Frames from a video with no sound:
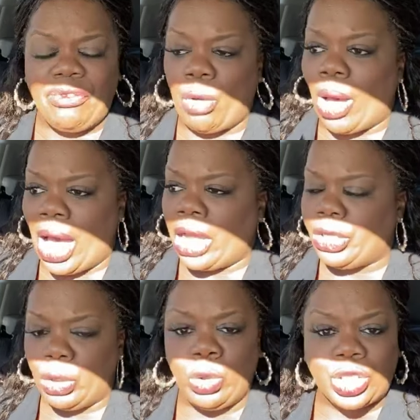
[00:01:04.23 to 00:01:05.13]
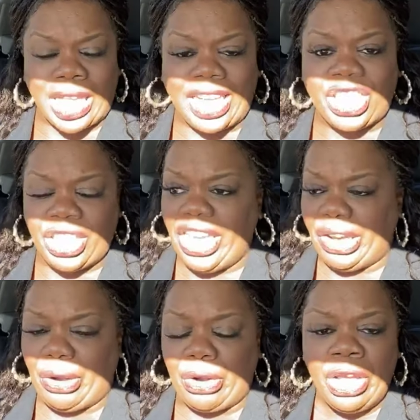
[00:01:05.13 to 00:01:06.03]
for our news station
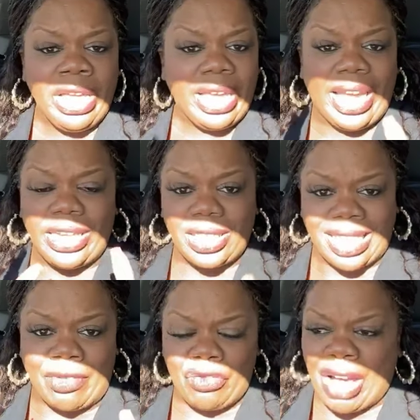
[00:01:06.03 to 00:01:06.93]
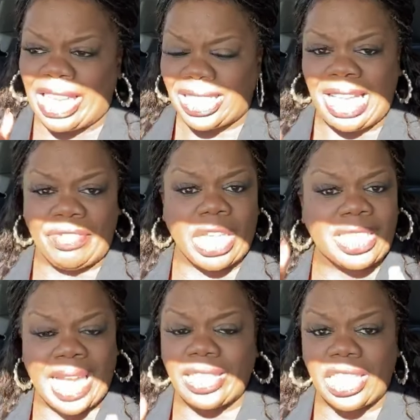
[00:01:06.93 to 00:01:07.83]
here in the 757 to
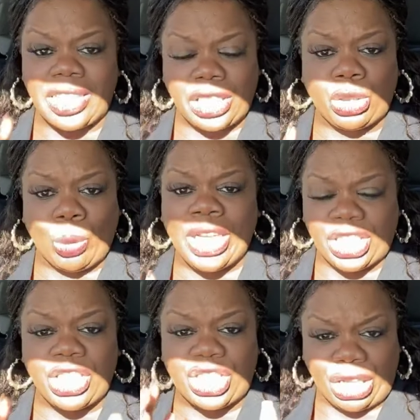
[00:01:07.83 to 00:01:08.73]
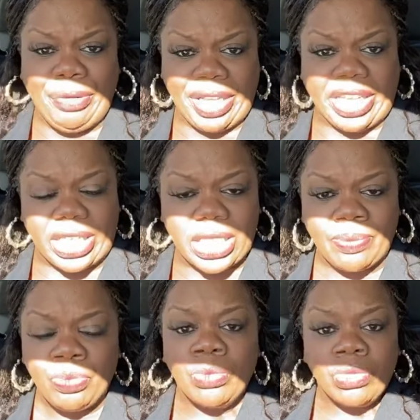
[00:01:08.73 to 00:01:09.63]
take this situation serious?
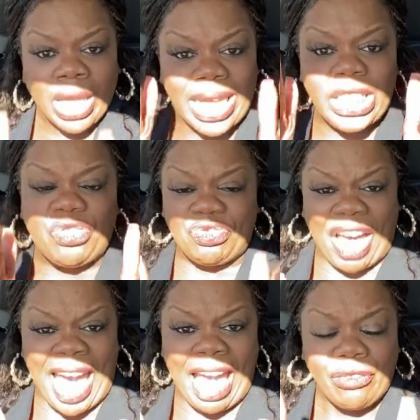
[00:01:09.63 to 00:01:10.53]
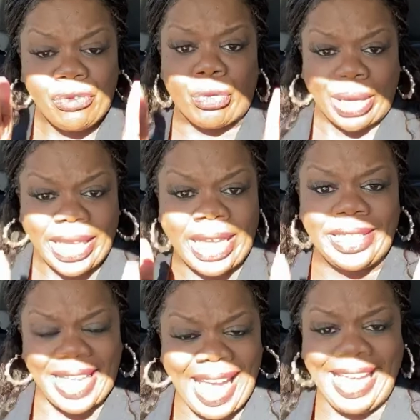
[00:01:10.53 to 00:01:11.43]
It's 5
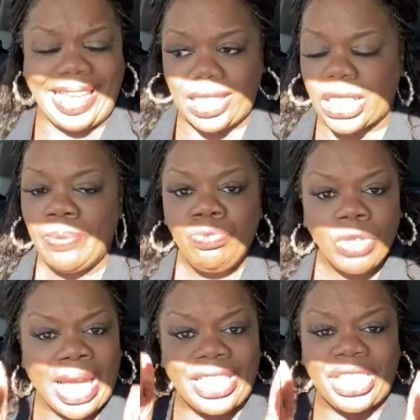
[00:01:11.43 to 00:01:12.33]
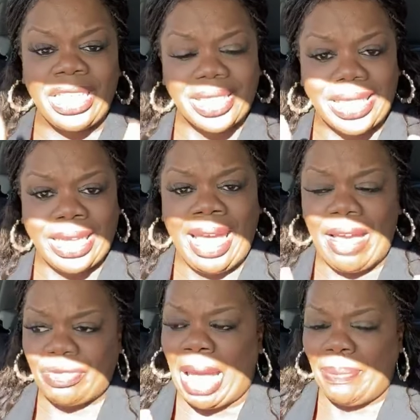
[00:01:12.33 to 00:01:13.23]
freaking days, and she still
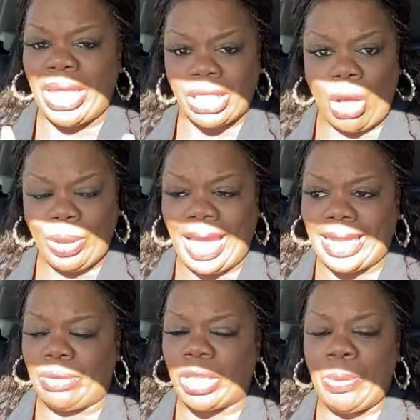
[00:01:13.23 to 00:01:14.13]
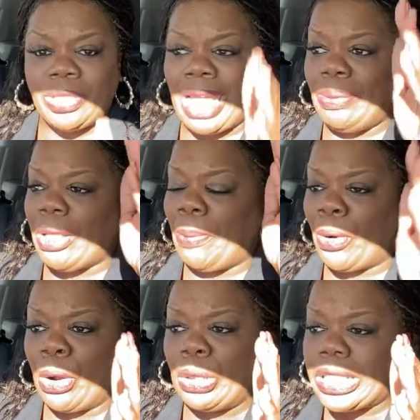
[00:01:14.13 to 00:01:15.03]
have not been located. It was there with the
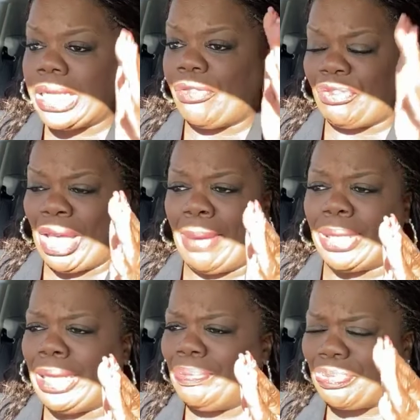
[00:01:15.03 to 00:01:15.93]
parents and the family.